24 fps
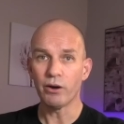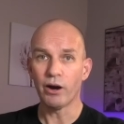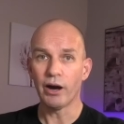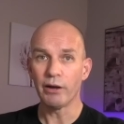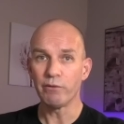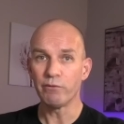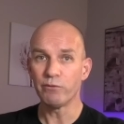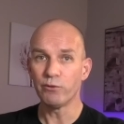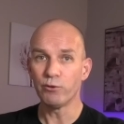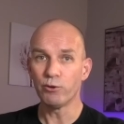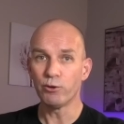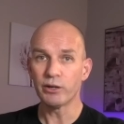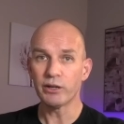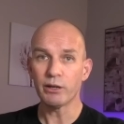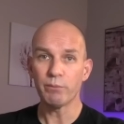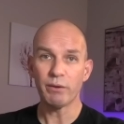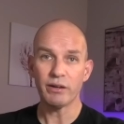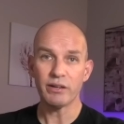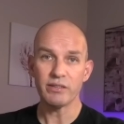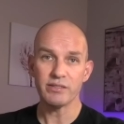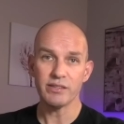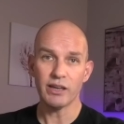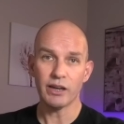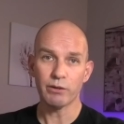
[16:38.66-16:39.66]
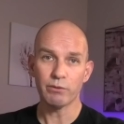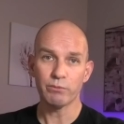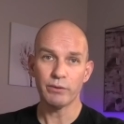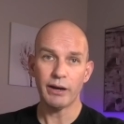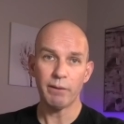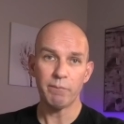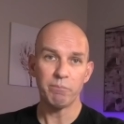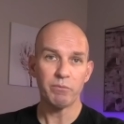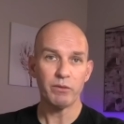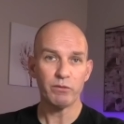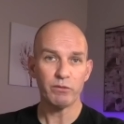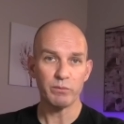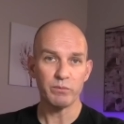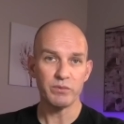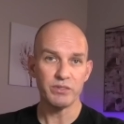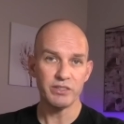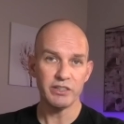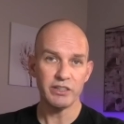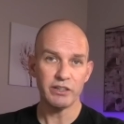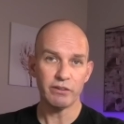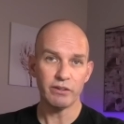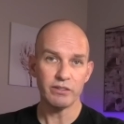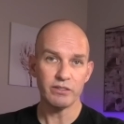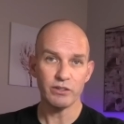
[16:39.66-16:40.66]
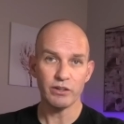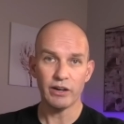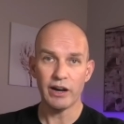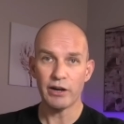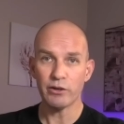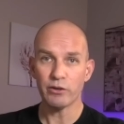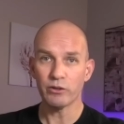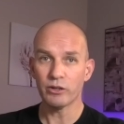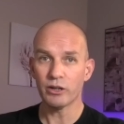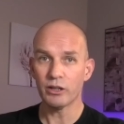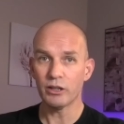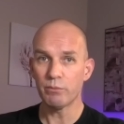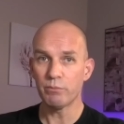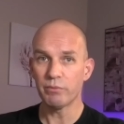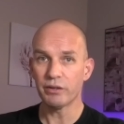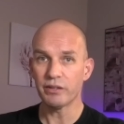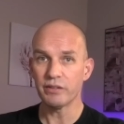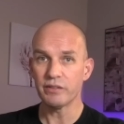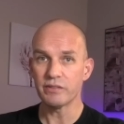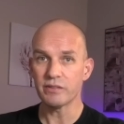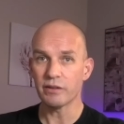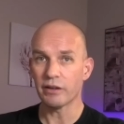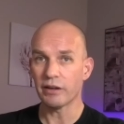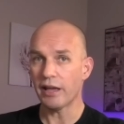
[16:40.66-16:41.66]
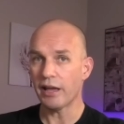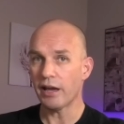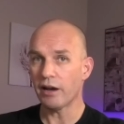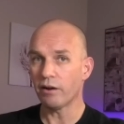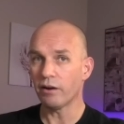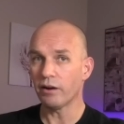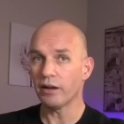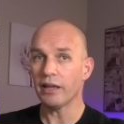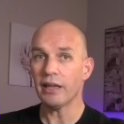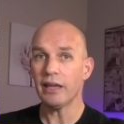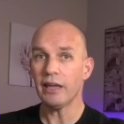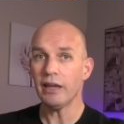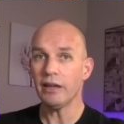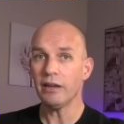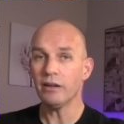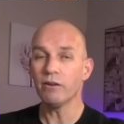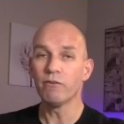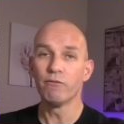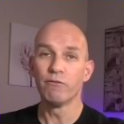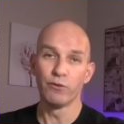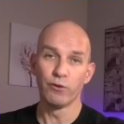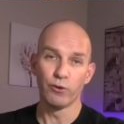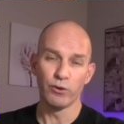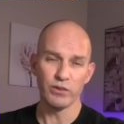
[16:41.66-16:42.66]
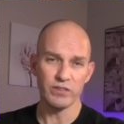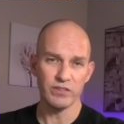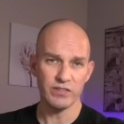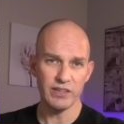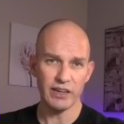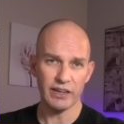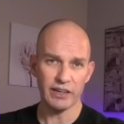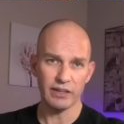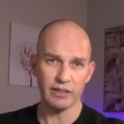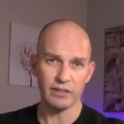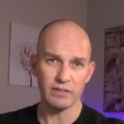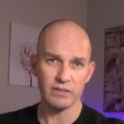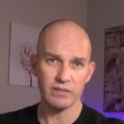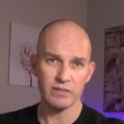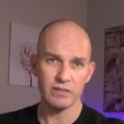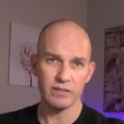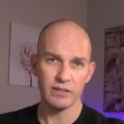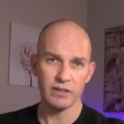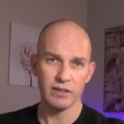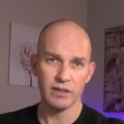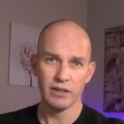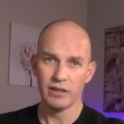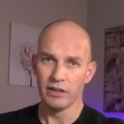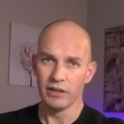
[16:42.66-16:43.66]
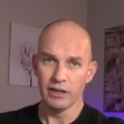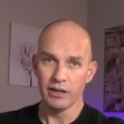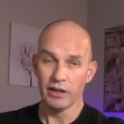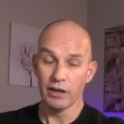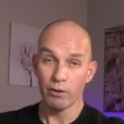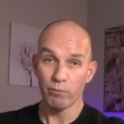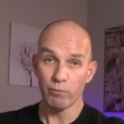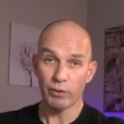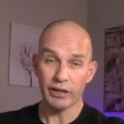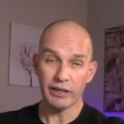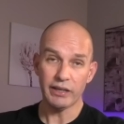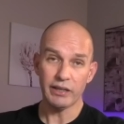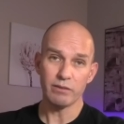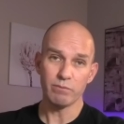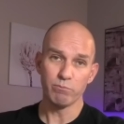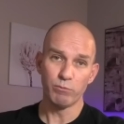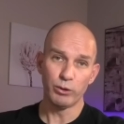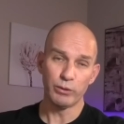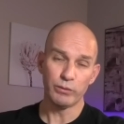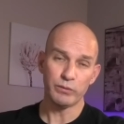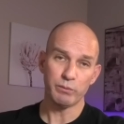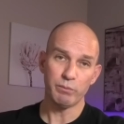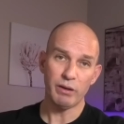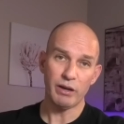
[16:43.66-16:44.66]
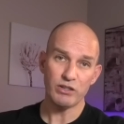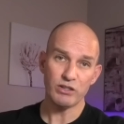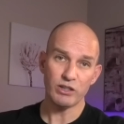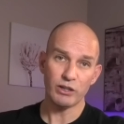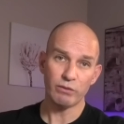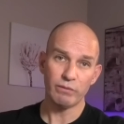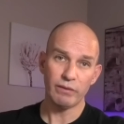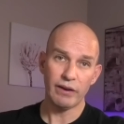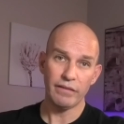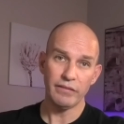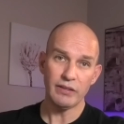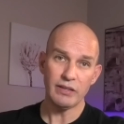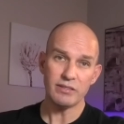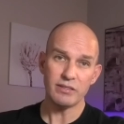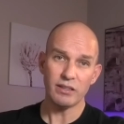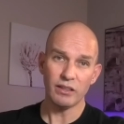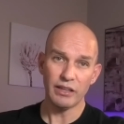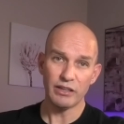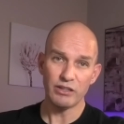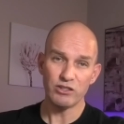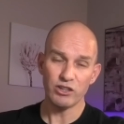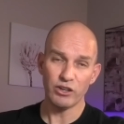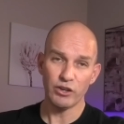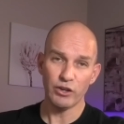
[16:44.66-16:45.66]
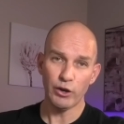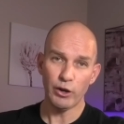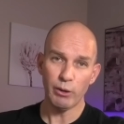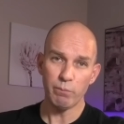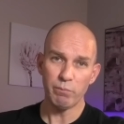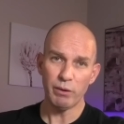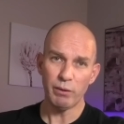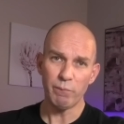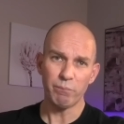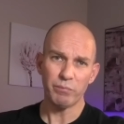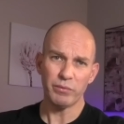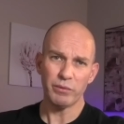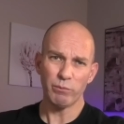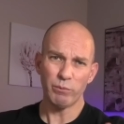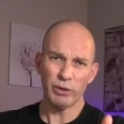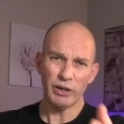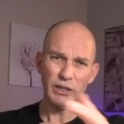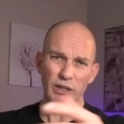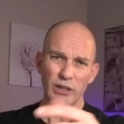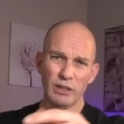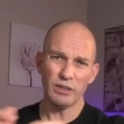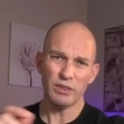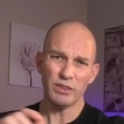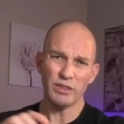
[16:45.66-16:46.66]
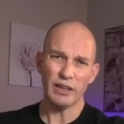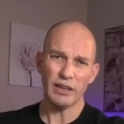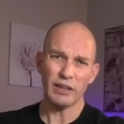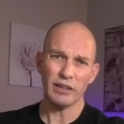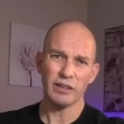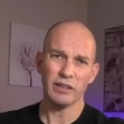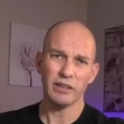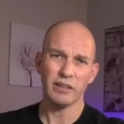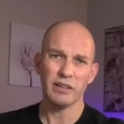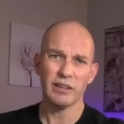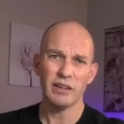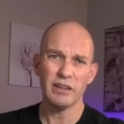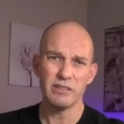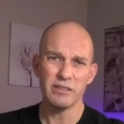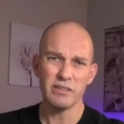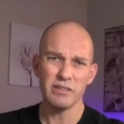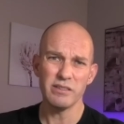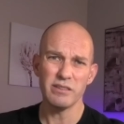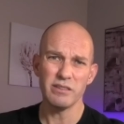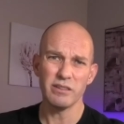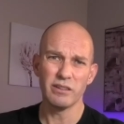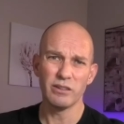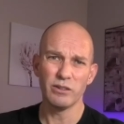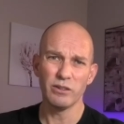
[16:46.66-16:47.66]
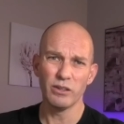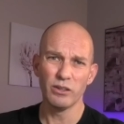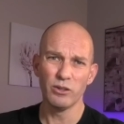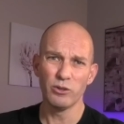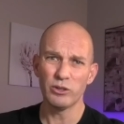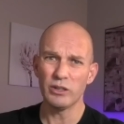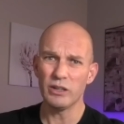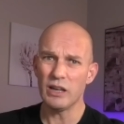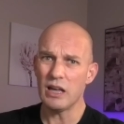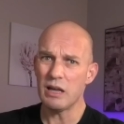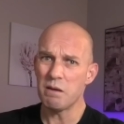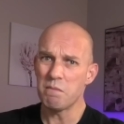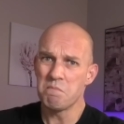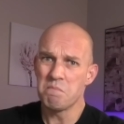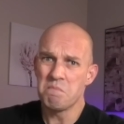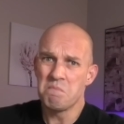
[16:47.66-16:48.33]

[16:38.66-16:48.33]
i4 can accelerate from 0 to 100 kilometers an hour in 4 seconds. When I get more information around this, I'll let you know, but what do you think? Is this a good looker